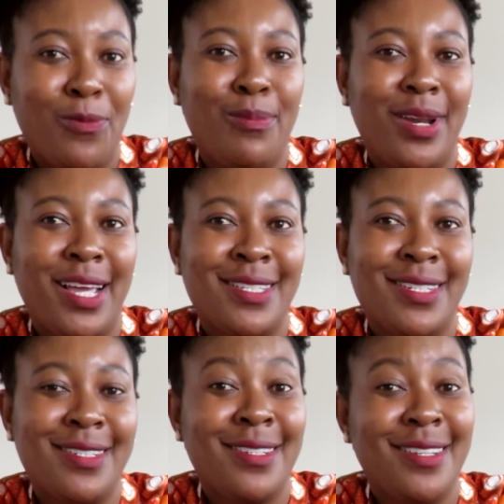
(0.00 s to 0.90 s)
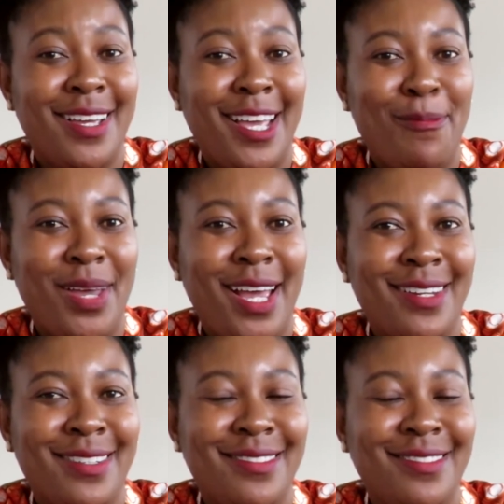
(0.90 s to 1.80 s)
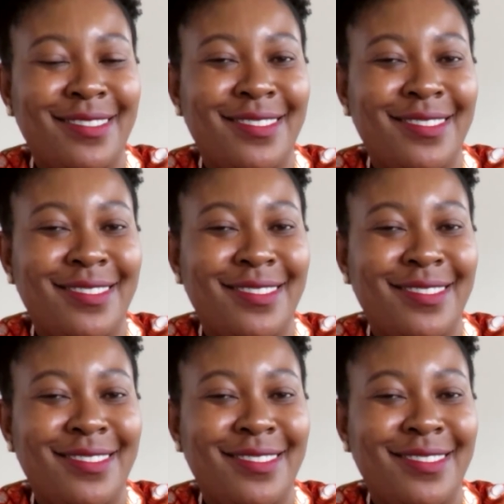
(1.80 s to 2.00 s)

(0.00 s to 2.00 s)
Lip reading: you've been blessed. Amen.